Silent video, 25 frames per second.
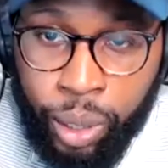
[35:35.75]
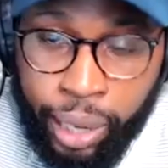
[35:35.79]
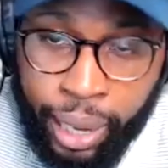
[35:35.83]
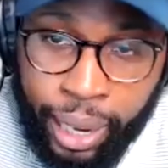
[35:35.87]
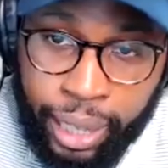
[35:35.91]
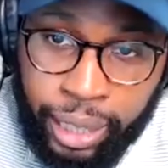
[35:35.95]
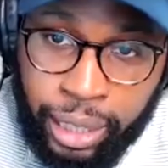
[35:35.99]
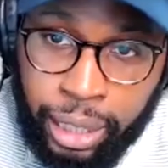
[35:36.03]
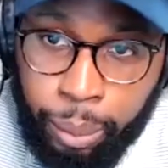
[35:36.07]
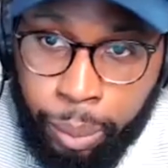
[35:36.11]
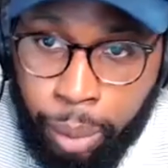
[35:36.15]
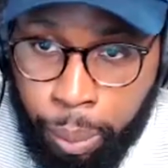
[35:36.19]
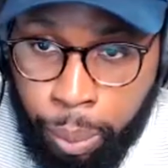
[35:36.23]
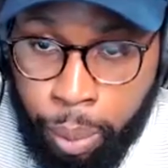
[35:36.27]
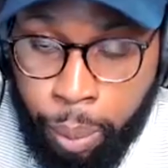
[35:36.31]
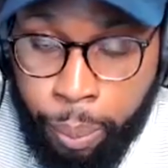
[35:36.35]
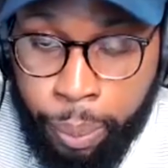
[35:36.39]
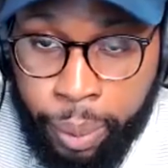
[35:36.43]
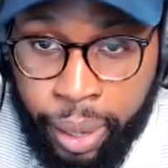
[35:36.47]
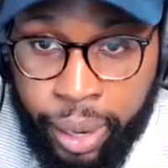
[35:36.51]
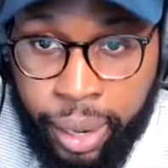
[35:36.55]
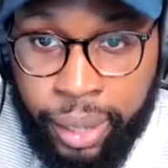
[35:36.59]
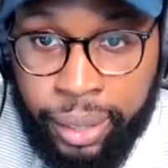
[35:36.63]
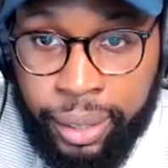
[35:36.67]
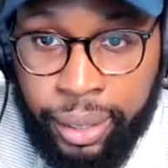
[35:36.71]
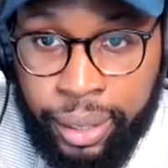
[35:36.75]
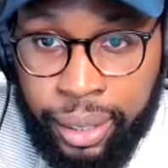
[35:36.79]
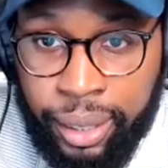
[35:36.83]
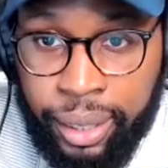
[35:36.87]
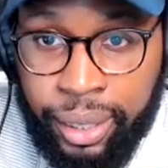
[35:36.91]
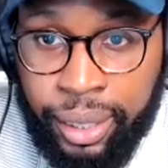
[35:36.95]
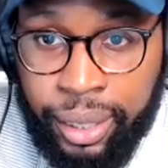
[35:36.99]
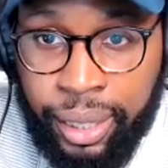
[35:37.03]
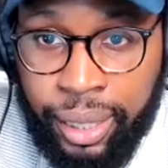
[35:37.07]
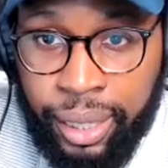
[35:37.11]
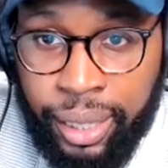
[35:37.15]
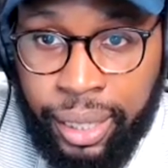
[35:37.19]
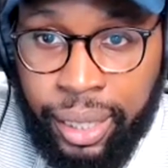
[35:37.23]
one has to be
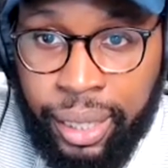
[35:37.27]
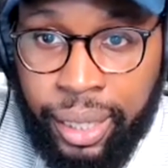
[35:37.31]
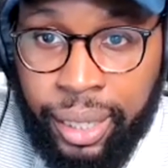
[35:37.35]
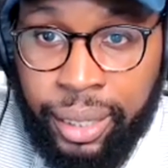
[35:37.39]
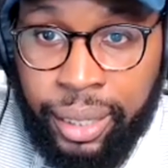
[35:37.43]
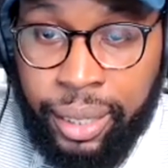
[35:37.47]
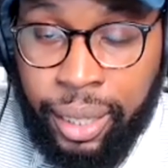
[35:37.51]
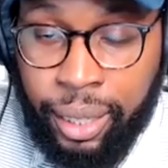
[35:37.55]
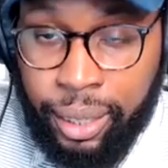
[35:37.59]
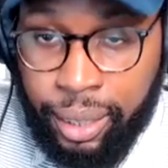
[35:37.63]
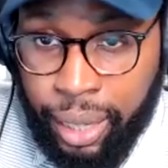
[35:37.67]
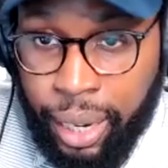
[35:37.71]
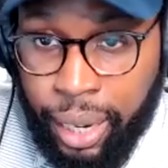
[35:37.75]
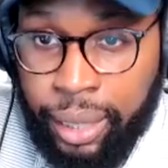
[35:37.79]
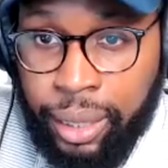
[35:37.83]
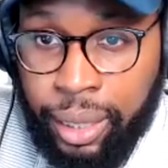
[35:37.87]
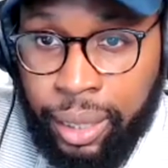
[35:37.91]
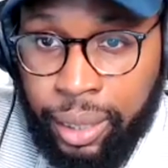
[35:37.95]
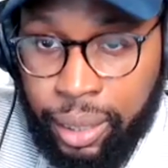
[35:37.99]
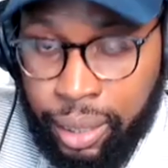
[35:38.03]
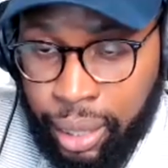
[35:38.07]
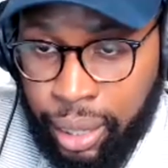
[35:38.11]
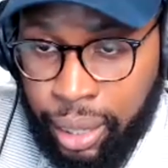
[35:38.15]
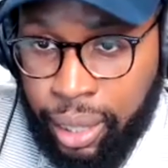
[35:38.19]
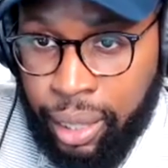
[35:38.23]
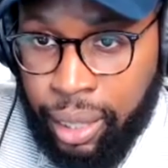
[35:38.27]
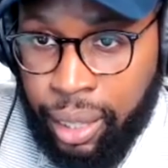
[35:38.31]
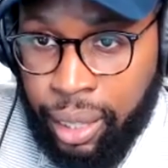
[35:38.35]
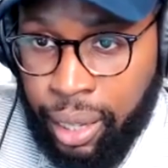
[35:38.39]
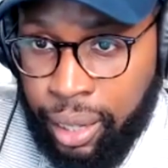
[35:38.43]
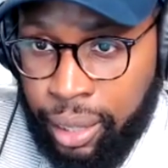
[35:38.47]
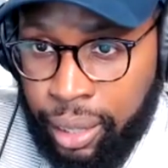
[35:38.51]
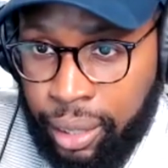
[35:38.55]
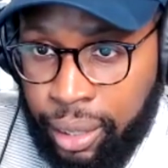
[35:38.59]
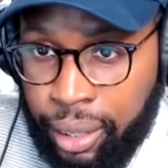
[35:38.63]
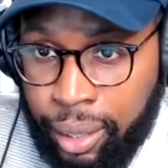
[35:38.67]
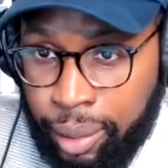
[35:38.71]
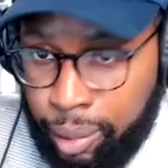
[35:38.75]
prepared to take, to say
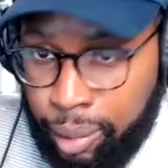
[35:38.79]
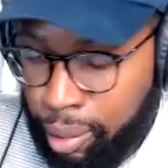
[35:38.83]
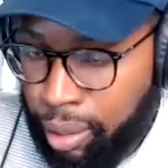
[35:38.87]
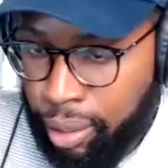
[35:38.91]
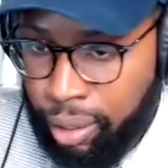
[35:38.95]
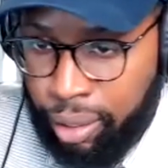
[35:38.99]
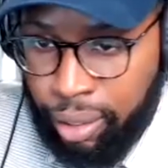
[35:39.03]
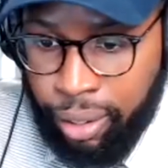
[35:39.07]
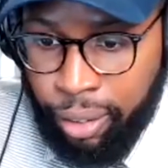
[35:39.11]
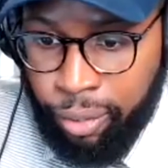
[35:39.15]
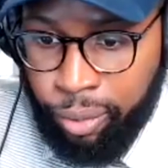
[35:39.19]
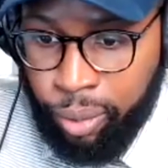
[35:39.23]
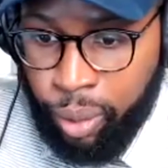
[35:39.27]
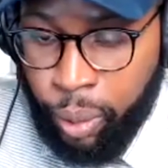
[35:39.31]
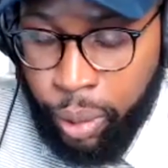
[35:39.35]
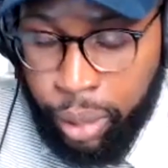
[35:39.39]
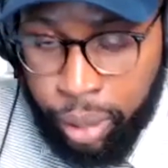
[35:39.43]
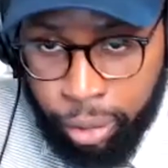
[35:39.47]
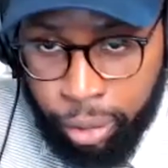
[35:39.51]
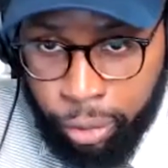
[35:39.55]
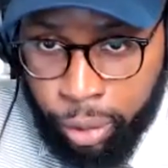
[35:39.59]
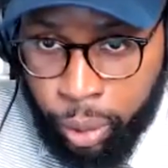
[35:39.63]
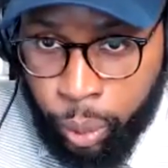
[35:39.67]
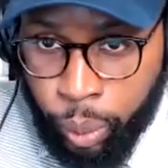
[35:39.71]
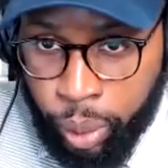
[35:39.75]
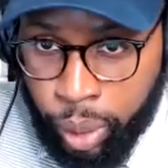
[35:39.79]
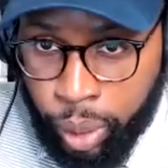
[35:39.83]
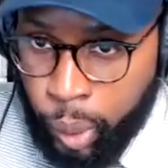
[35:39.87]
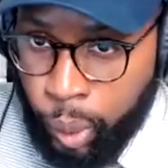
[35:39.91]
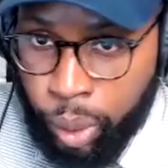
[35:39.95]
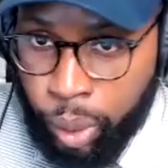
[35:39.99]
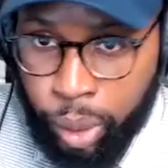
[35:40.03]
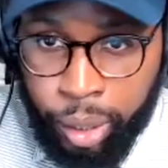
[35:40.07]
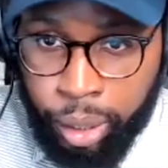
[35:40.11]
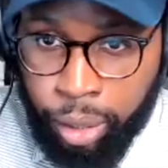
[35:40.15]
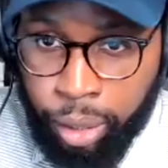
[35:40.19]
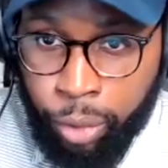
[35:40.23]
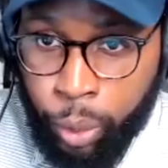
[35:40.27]
that, listen, if they're interviewing,
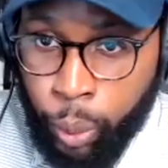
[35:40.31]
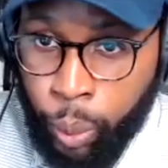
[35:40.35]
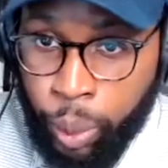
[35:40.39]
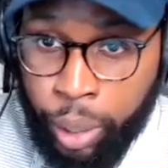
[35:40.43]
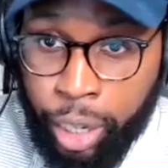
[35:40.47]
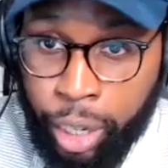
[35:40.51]
they're